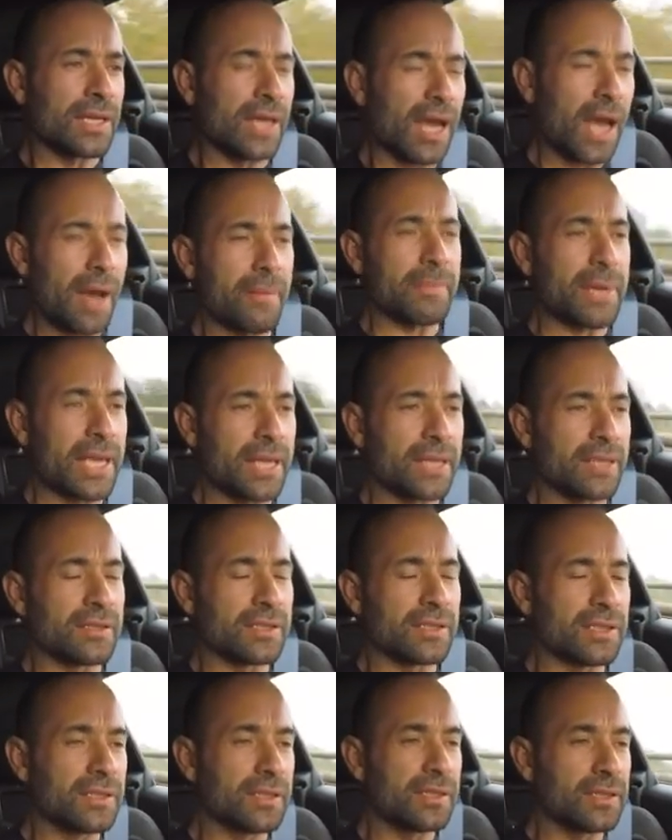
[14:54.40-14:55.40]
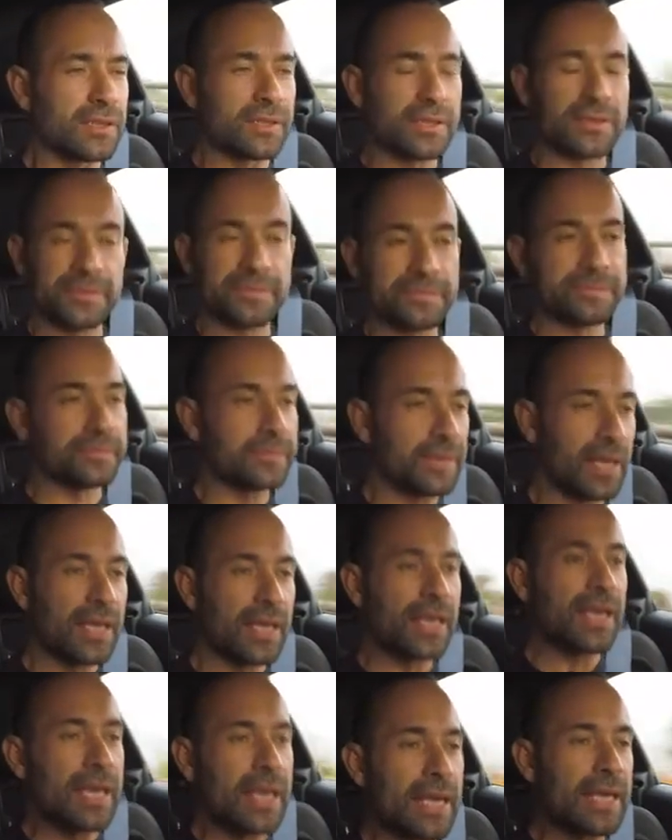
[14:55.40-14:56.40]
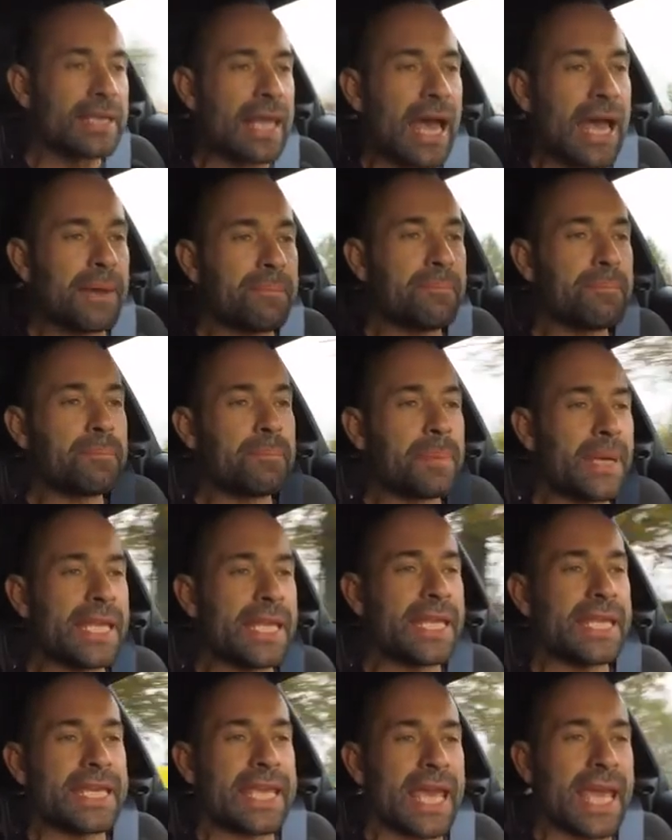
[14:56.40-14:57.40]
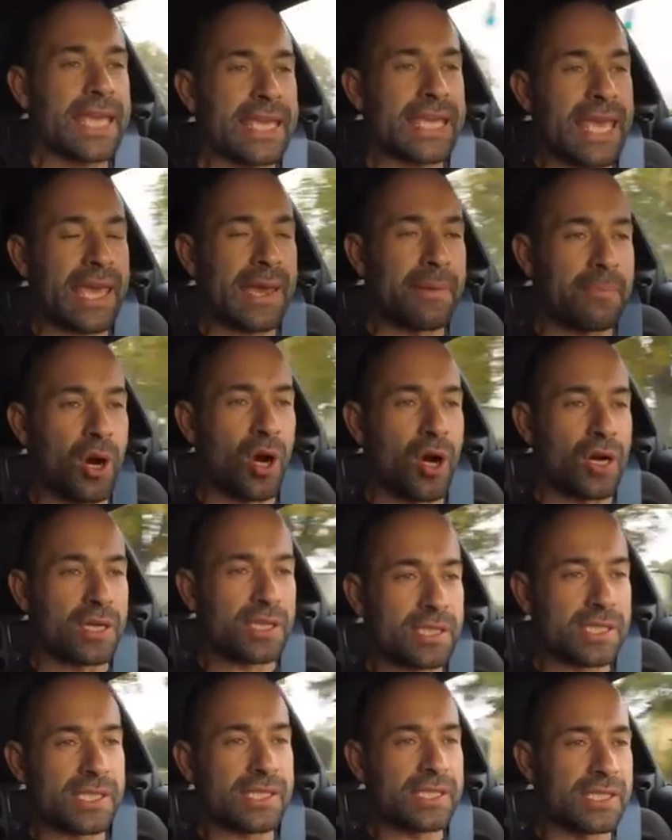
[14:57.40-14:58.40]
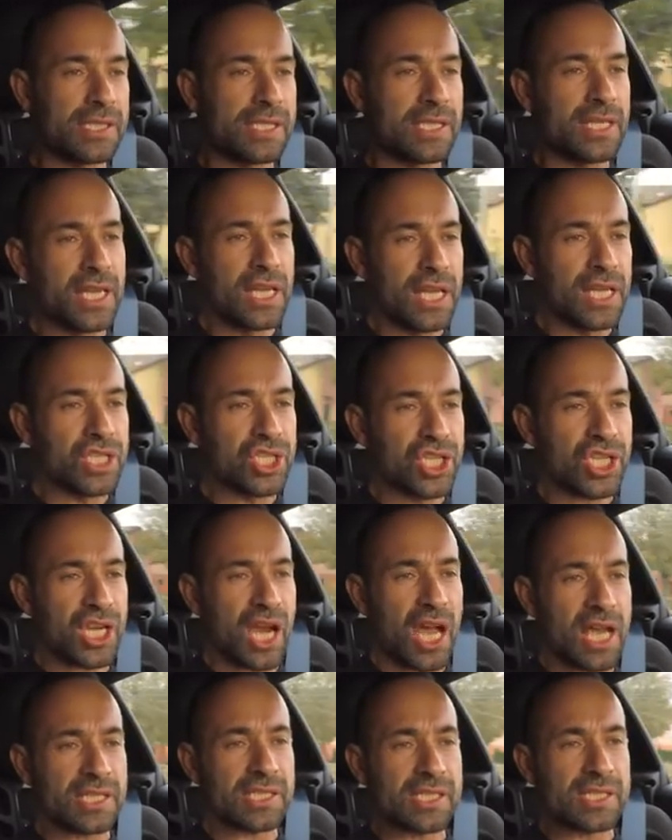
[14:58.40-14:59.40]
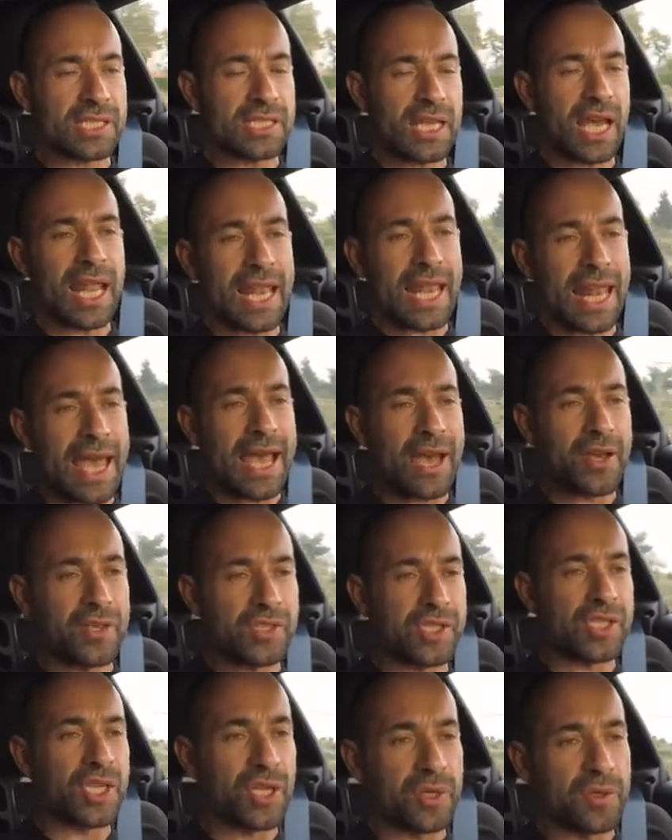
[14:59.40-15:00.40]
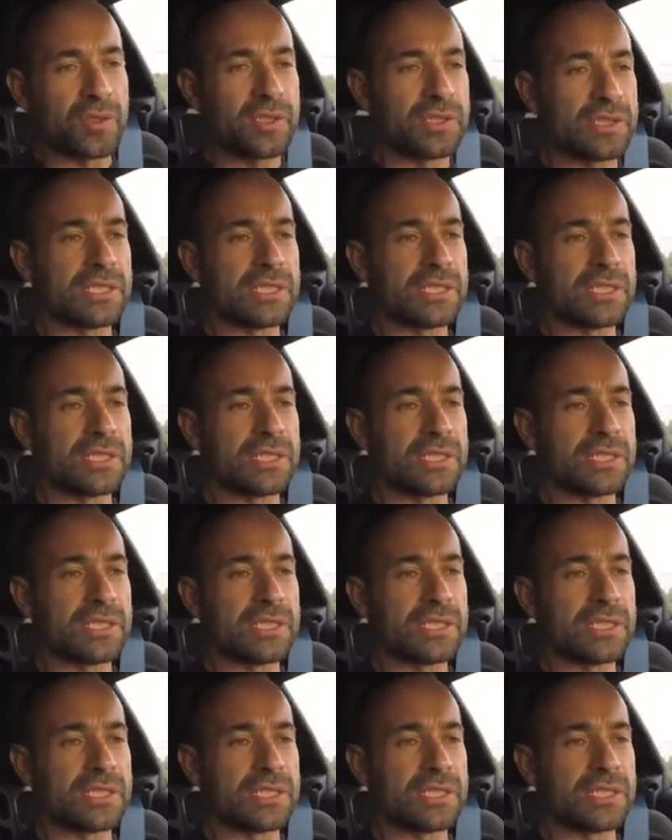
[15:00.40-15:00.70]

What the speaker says: I mean, that PDK gearbox just allows you